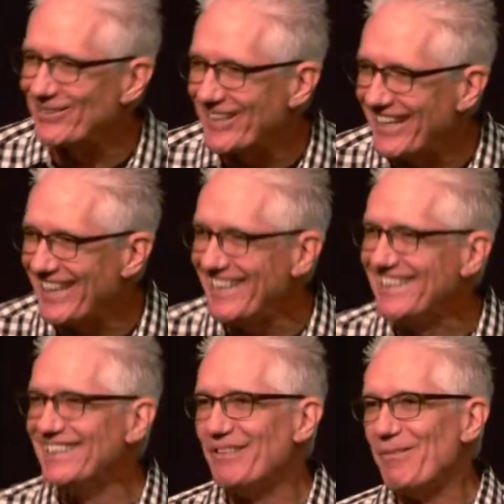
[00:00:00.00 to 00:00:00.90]
okay?
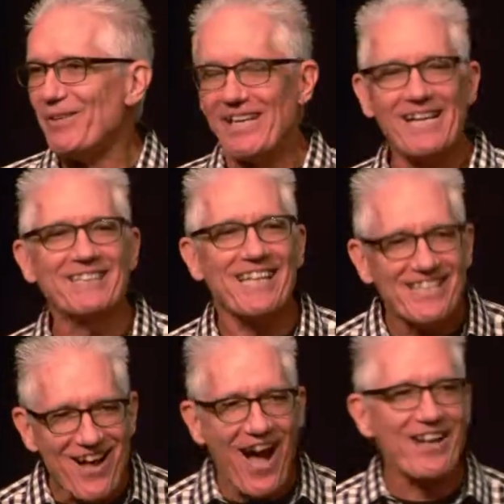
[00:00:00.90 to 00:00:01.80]
It's
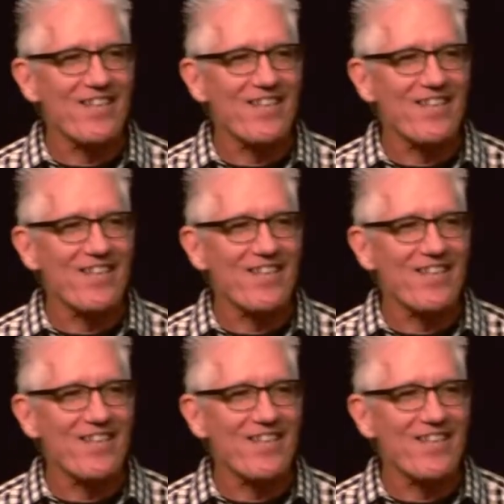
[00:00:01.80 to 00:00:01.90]
not